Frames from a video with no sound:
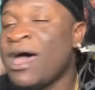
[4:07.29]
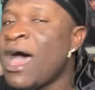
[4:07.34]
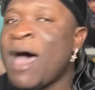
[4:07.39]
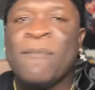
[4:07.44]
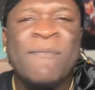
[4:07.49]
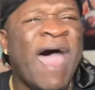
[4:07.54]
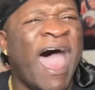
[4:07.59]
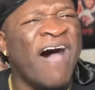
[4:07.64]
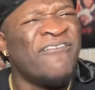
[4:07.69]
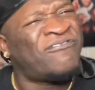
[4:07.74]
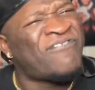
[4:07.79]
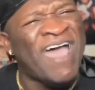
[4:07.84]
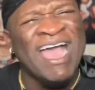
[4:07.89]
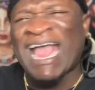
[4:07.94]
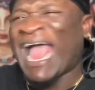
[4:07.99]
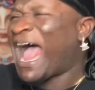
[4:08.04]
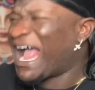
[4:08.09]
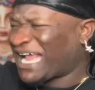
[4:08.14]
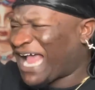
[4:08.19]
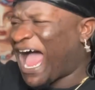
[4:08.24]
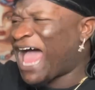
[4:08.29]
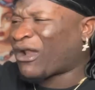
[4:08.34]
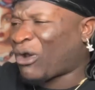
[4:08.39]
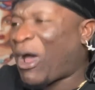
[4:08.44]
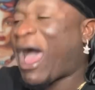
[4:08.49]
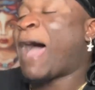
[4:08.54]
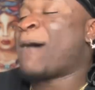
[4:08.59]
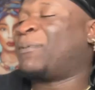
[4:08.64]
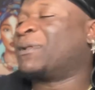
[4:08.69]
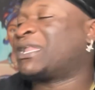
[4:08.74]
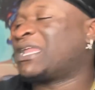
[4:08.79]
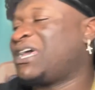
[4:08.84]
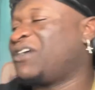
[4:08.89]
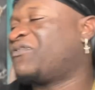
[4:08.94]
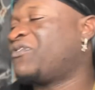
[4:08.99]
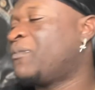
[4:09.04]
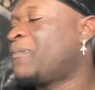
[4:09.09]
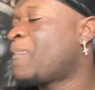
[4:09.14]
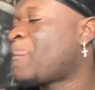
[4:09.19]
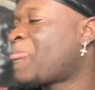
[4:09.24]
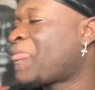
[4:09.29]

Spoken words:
Matter of fact, I got him, I believe him.